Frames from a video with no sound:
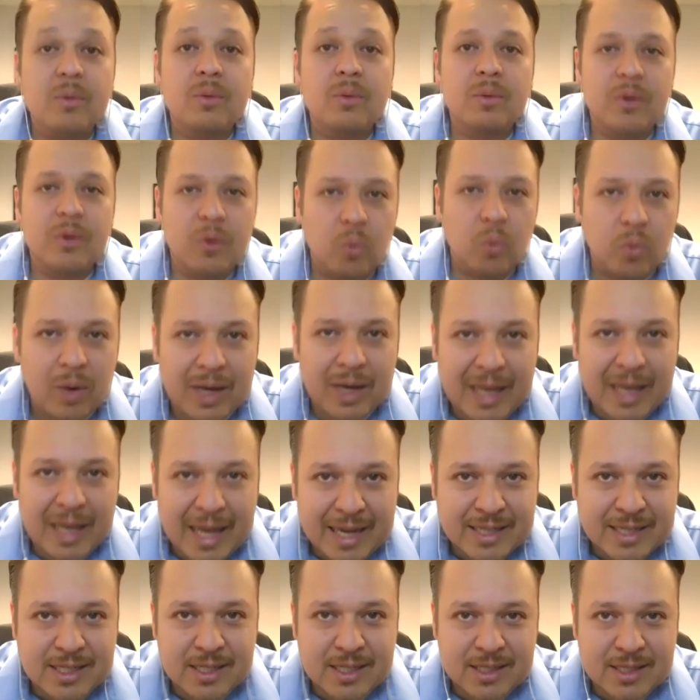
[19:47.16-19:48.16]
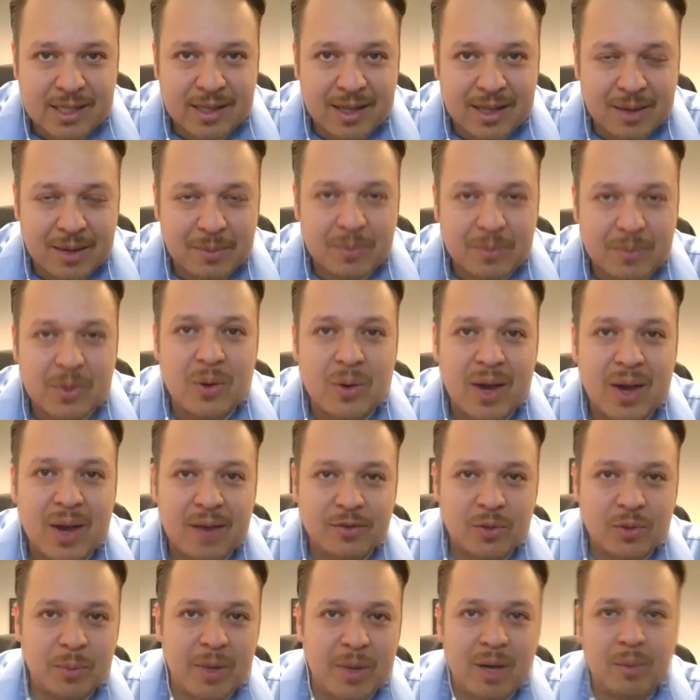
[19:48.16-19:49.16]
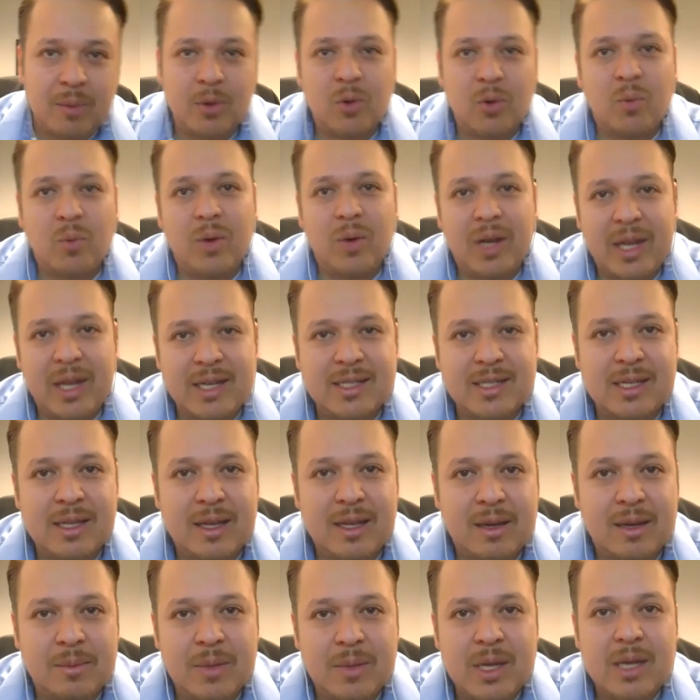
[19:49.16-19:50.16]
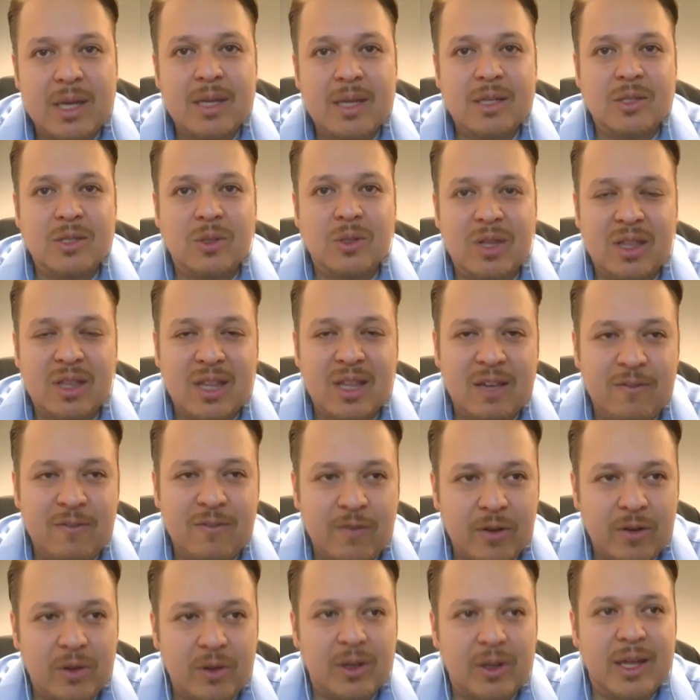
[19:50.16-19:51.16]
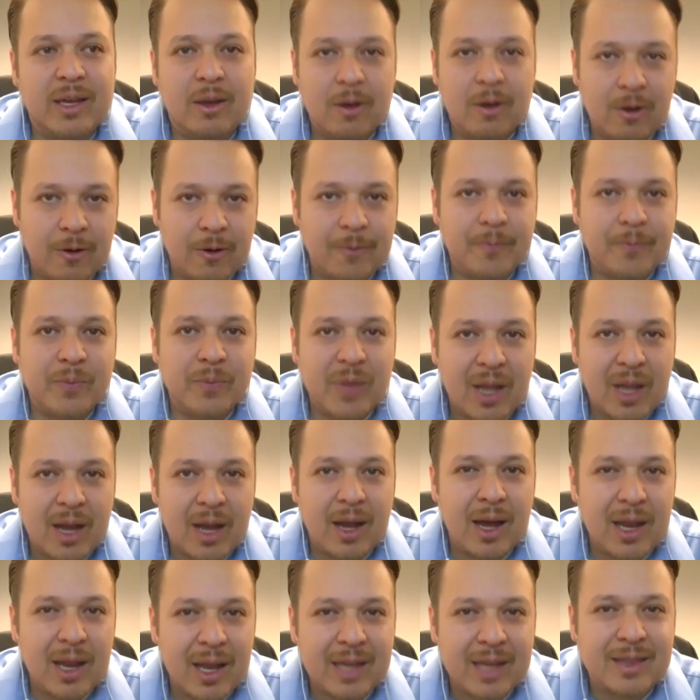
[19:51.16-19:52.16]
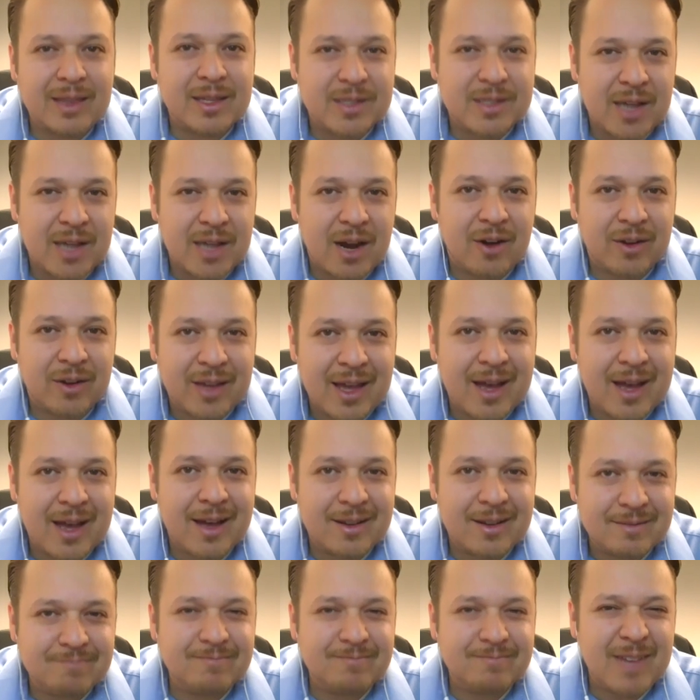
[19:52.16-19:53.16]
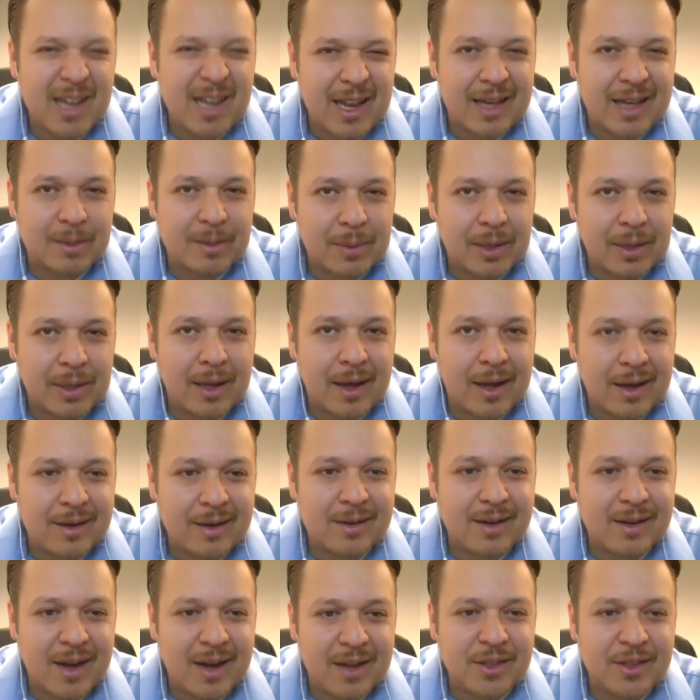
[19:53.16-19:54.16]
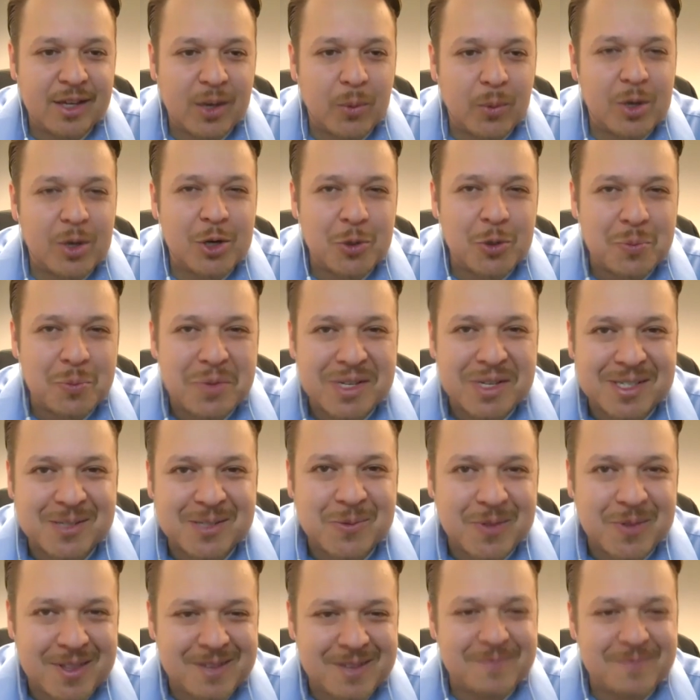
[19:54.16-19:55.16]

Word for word: relate to them. You have to be able to relate to them so that they feel like, oh, I like this Eric Cat. I like him a lot. I think I want to do business with him.